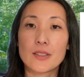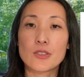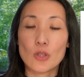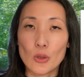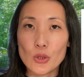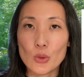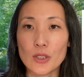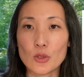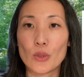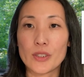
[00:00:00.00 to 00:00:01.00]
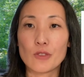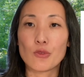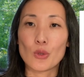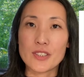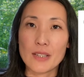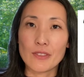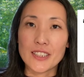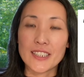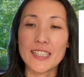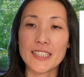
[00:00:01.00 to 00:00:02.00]
There's also a
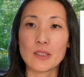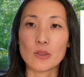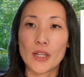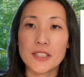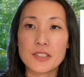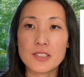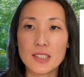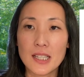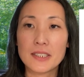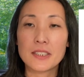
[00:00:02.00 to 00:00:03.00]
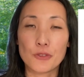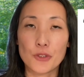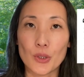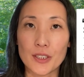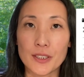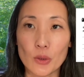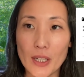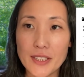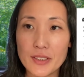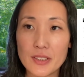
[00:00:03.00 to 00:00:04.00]
24/7 Canadian crisis line if you are in
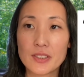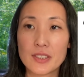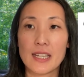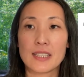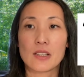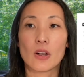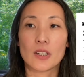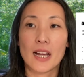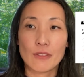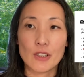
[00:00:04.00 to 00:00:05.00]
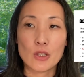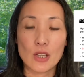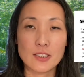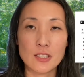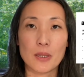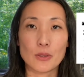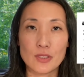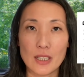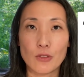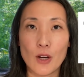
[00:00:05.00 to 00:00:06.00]
crisis and are having thoughts about
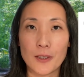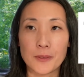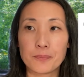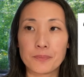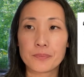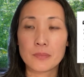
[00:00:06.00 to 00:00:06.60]
self-harm.